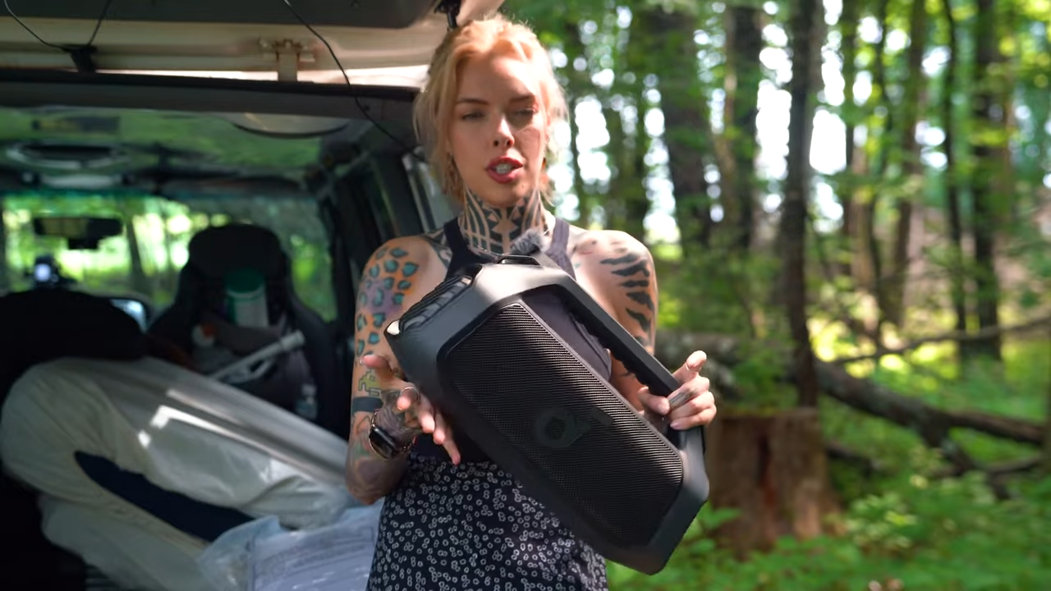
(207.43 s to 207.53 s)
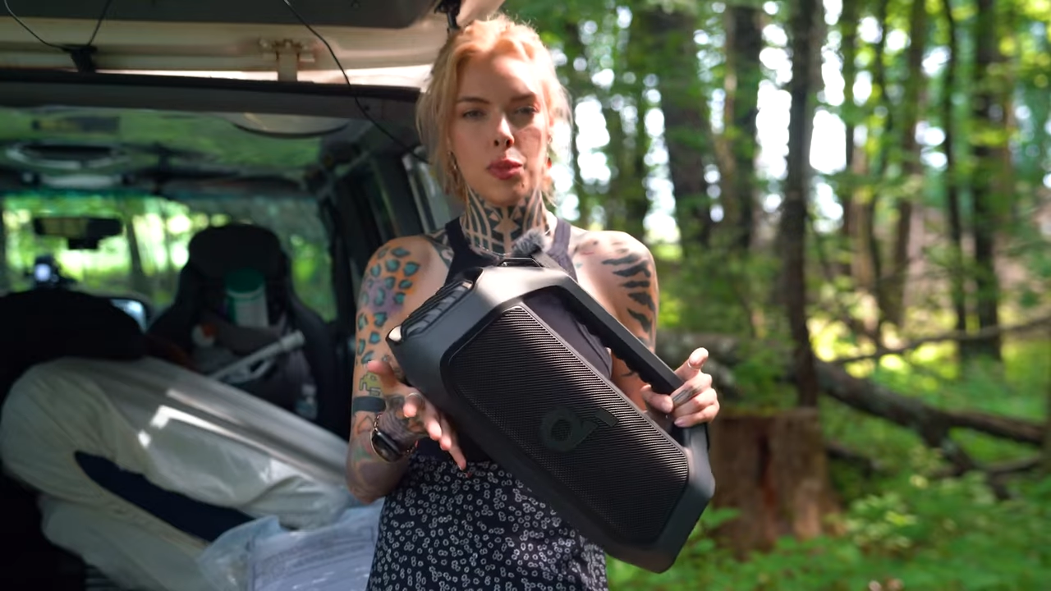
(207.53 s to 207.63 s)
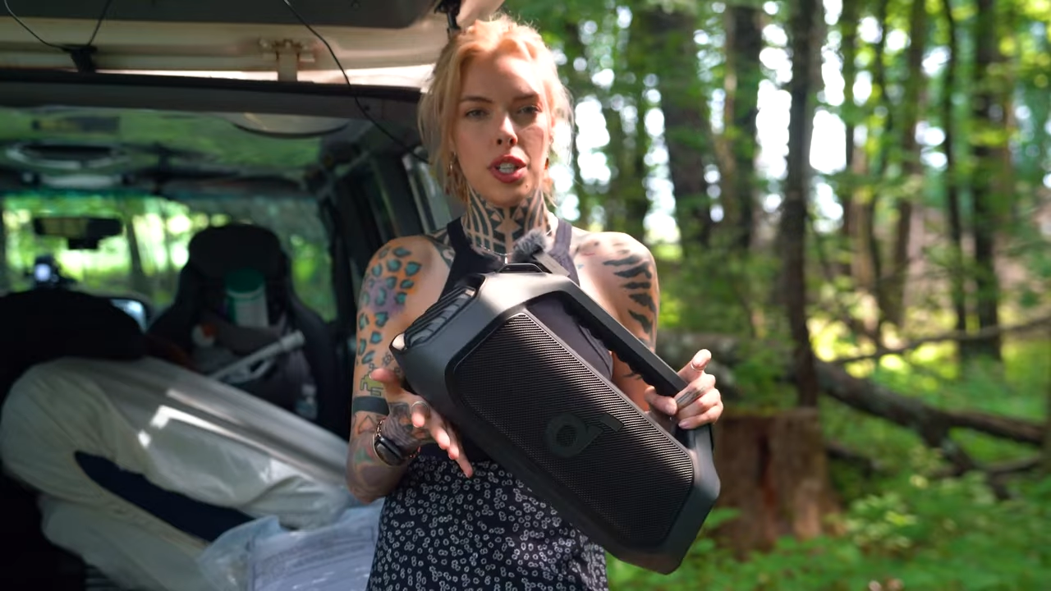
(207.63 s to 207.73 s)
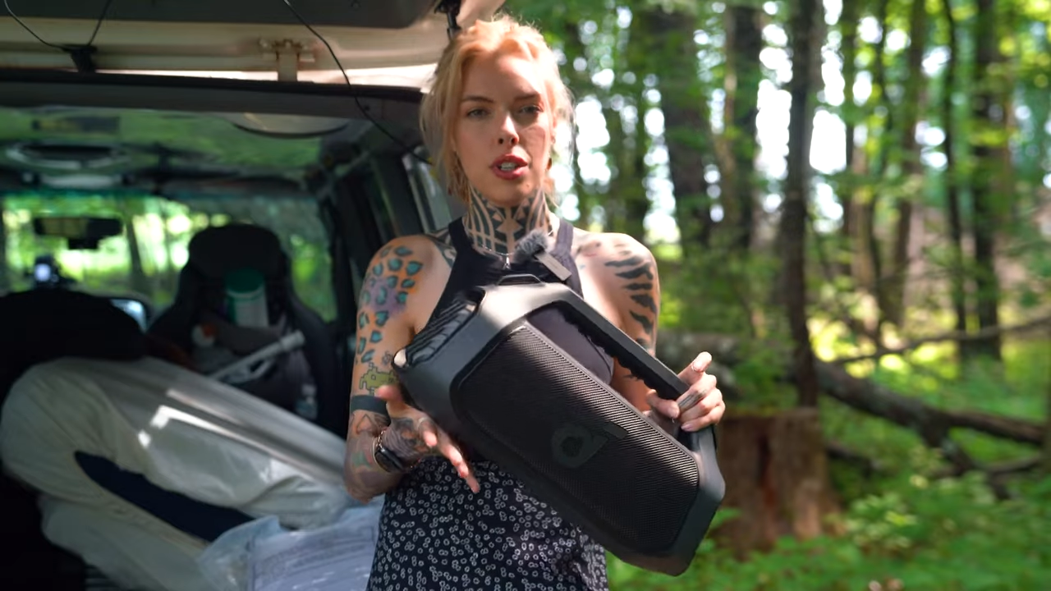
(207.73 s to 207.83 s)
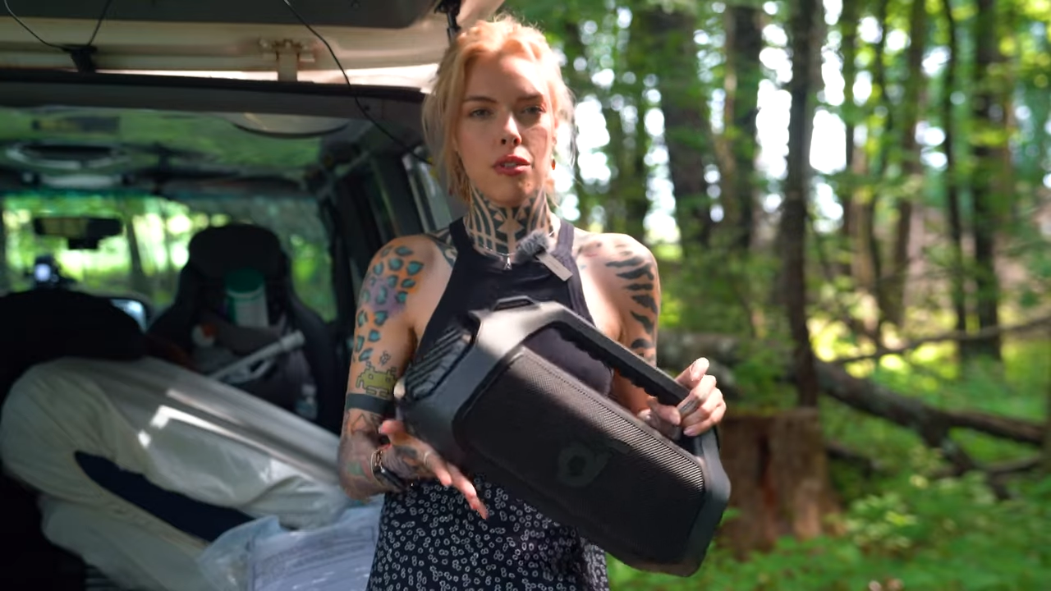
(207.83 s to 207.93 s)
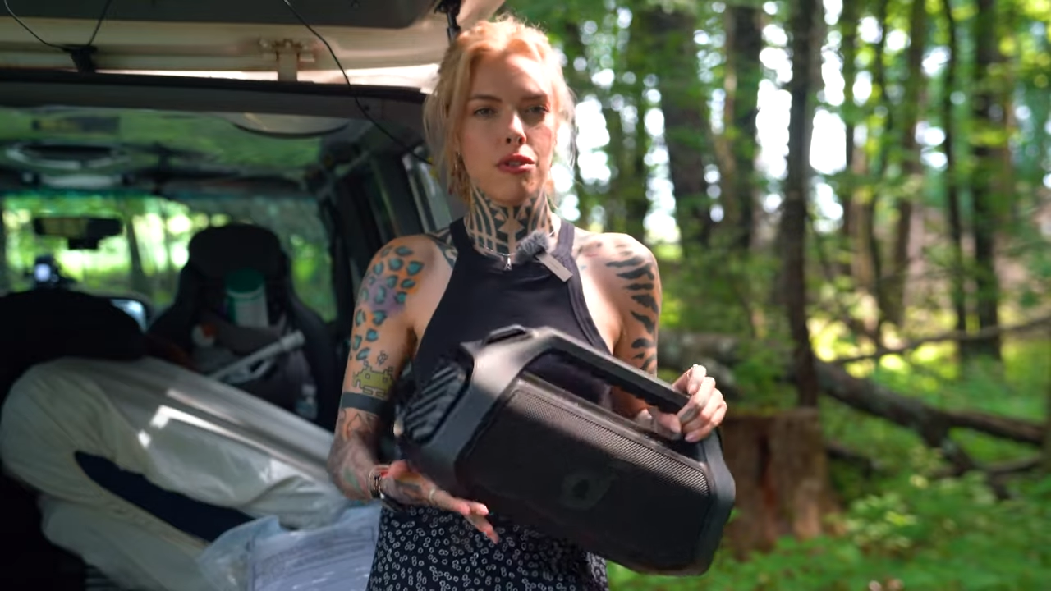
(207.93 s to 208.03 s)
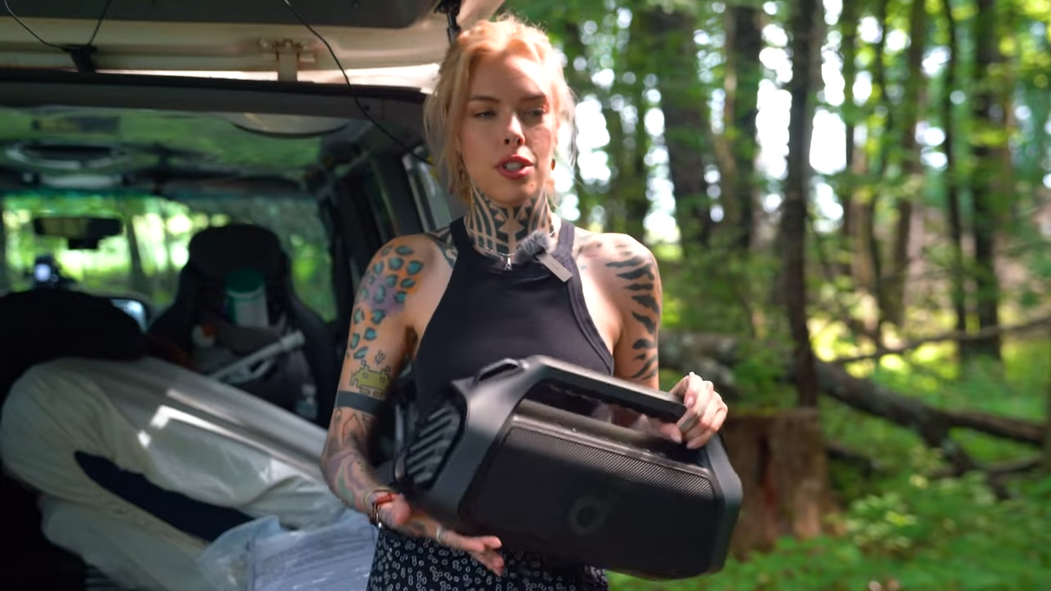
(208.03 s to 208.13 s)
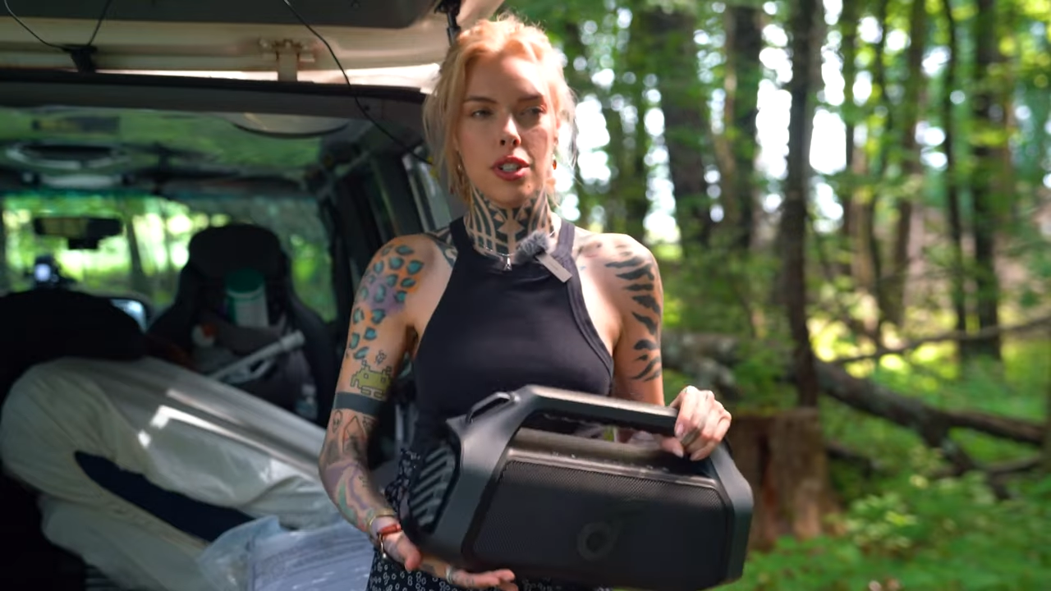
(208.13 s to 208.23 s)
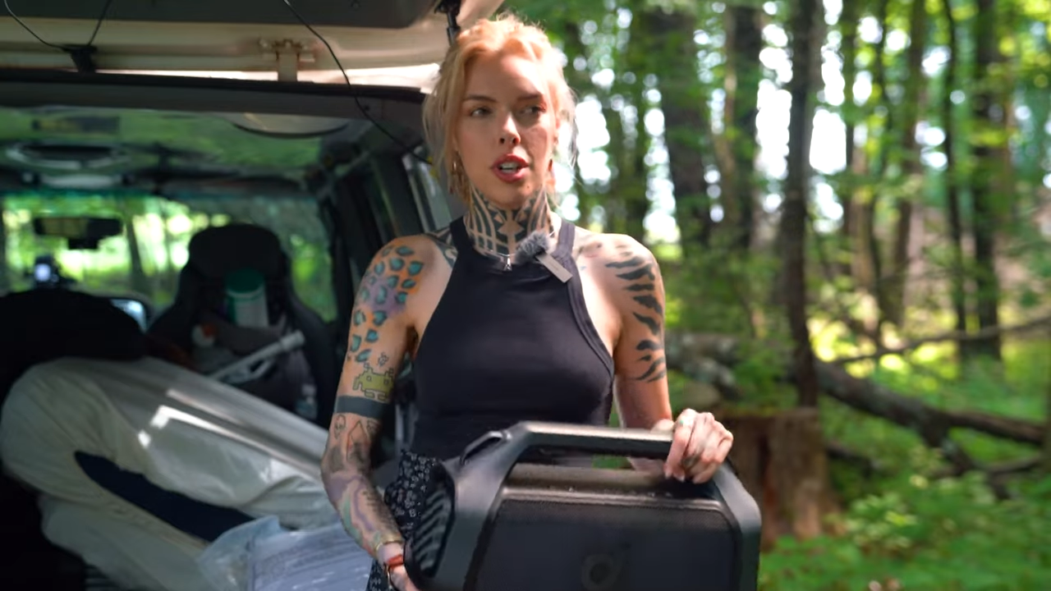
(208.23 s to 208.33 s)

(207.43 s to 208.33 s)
speaker for